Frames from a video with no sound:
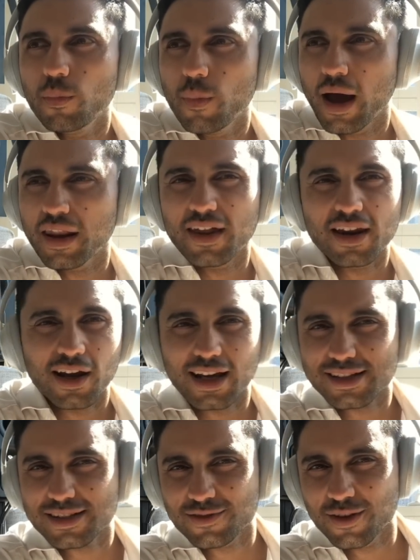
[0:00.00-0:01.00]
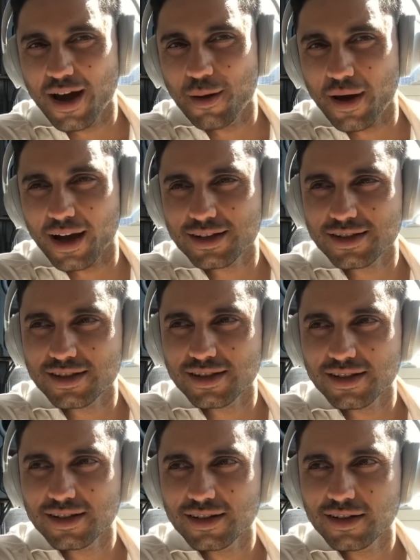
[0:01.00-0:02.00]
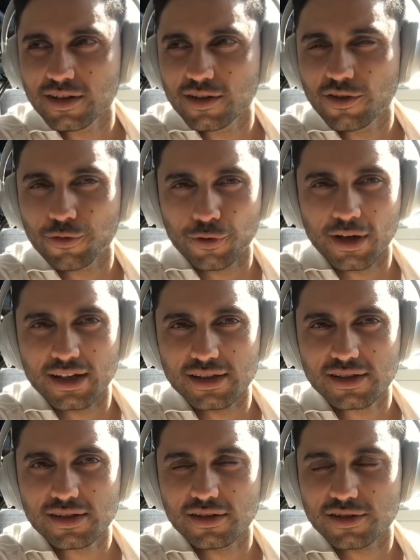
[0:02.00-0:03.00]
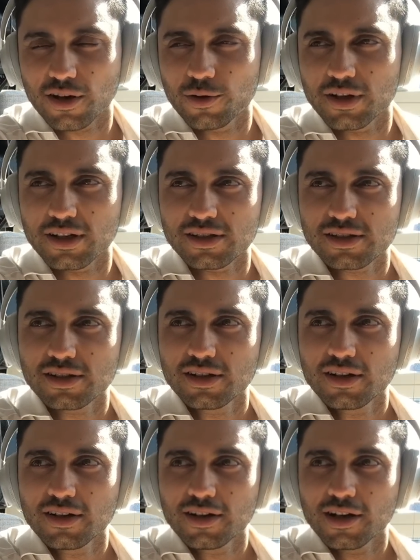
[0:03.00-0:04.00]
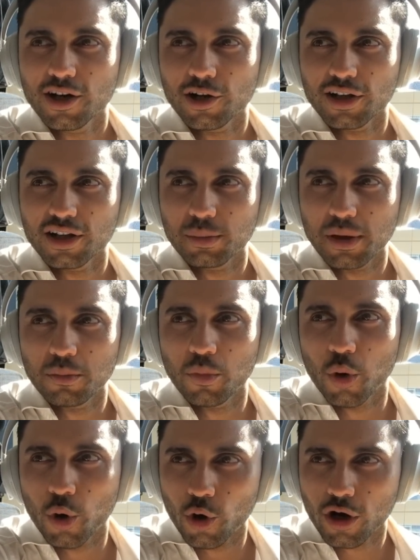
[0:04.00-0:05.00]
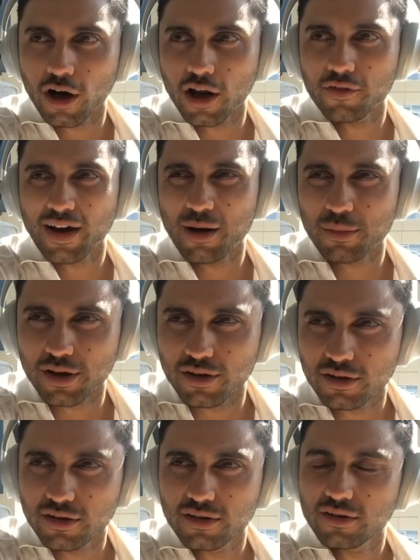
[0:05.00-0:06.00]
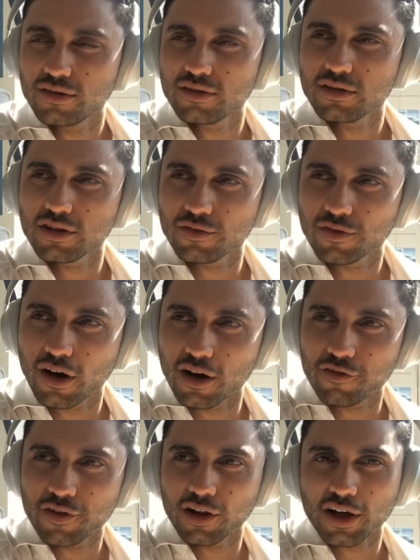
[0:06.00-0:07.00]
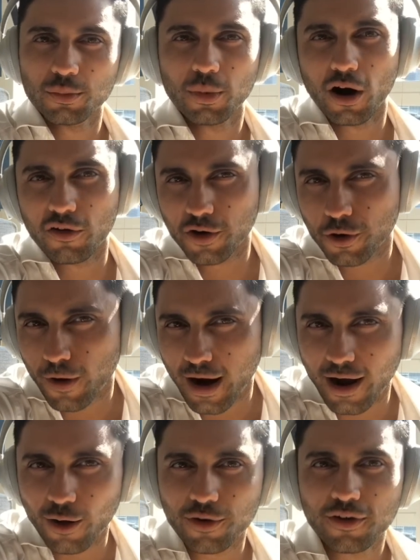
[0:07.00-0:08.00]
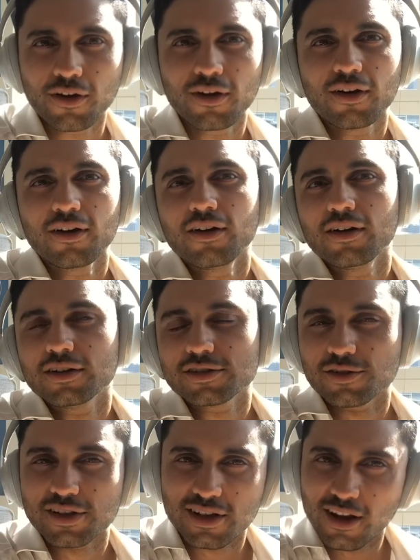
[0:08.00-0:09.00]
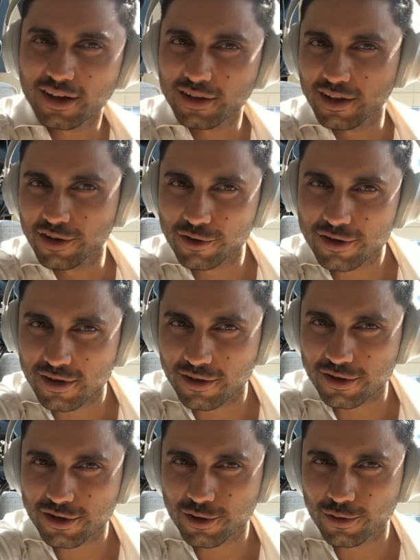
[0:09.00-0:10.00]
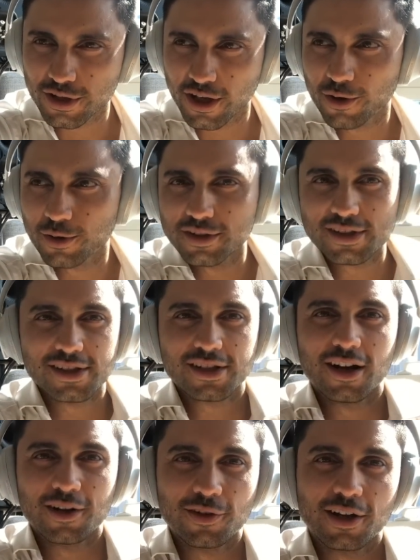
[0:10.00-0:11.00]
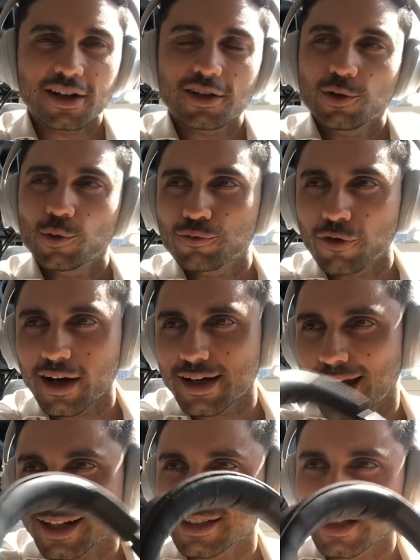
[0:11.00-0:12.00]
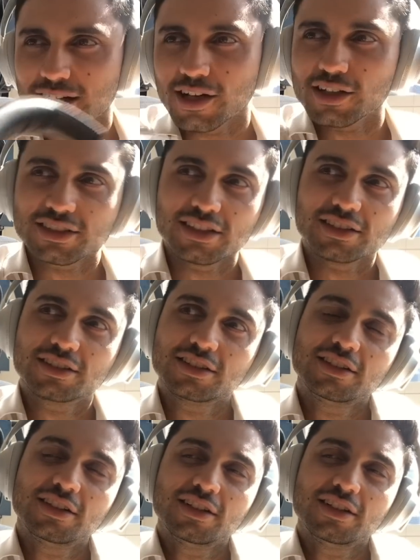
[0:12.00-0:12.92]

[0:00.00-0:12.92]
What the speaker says: And then I guess the MX3s, the Sonys, are a little bit more kind of ambient. You kind of feel like you're part of the crowd. So these are like in the studio, and this is kind of like you're right next to the artist.